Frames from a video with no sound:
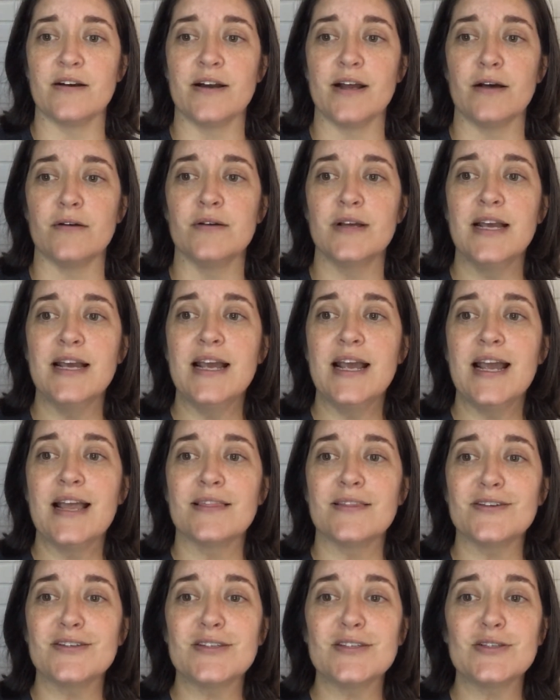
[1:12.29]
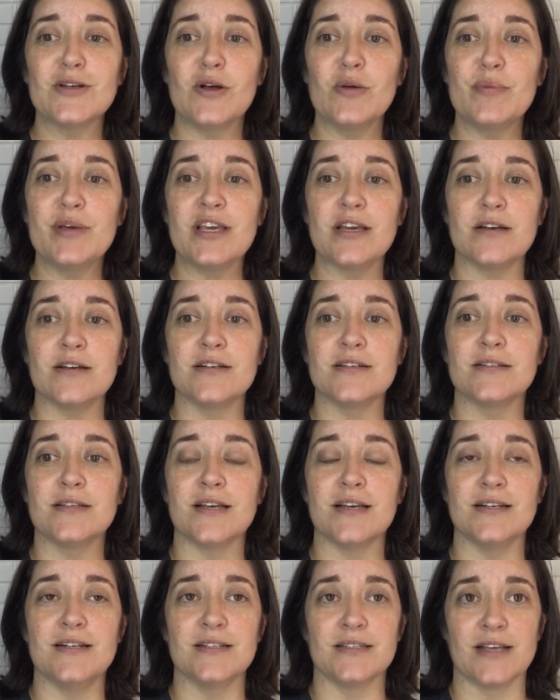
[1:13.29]
Now, this is all because
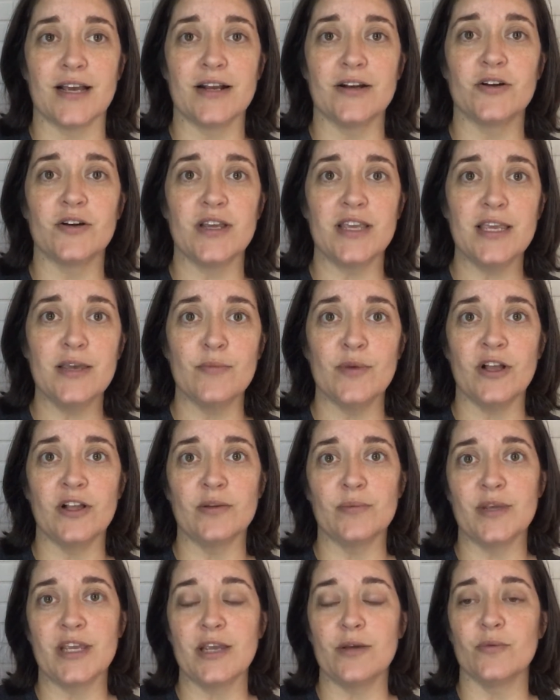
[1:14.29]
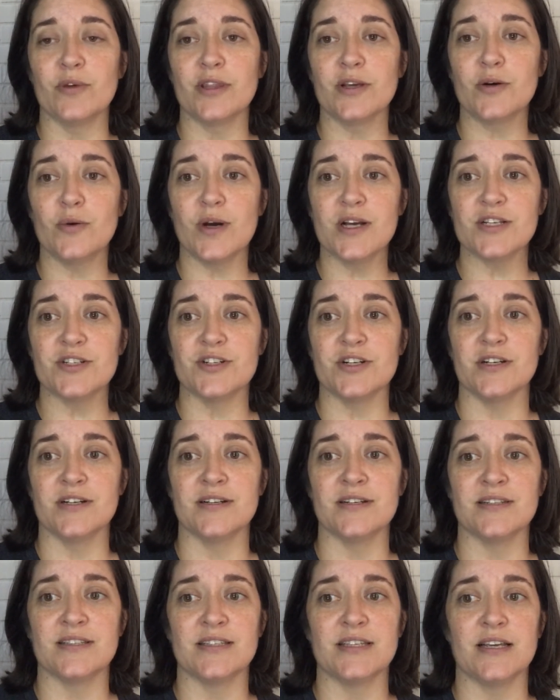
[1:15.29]
a designer emailed me with a question
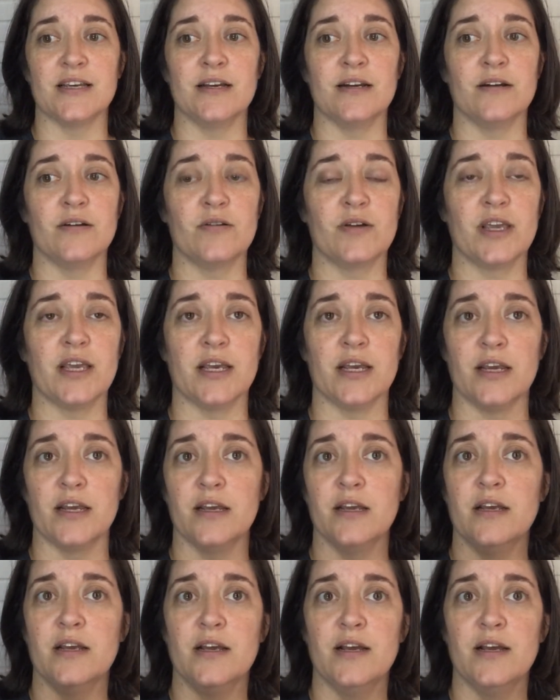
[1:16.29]
and said, okay,